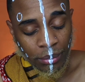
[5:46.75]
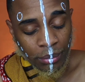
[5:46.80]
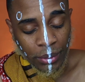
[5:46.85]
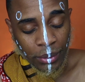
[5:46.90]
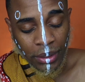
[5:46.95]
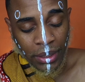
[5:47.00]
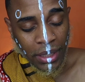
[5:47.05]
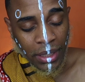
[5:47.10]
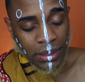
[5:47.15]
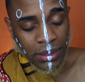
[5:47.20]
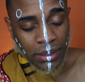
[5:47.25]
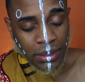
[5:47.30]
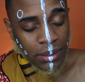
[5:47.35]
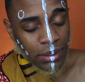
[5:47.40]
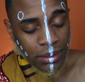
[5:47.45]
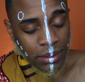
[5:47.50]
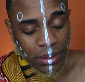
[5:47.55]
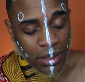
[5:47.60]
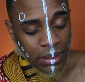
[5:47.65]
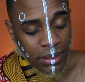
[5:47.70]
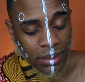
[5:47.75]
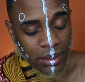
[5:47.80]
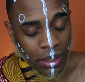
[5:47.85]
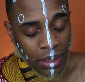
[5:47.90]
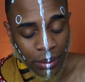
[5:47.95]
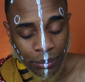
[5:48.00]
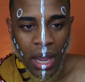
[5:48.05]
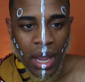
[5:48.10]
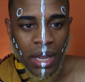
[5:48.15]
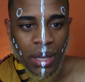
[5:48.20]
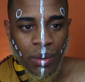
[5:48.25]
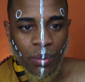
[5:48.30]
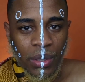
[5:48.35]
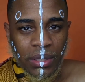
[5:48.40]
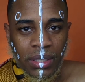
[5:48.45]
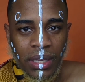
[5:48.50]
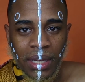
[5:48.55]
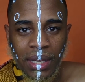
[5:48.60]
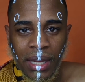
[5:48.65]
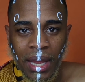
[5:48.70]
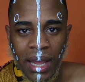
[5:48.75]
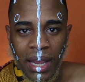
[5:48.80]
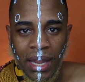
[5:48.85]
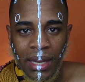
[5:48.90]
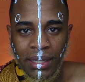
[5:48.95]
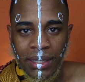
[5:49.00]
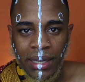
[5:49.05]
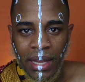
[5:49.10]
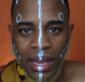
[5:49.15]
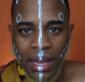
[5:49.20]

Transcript: But next thing. It was a line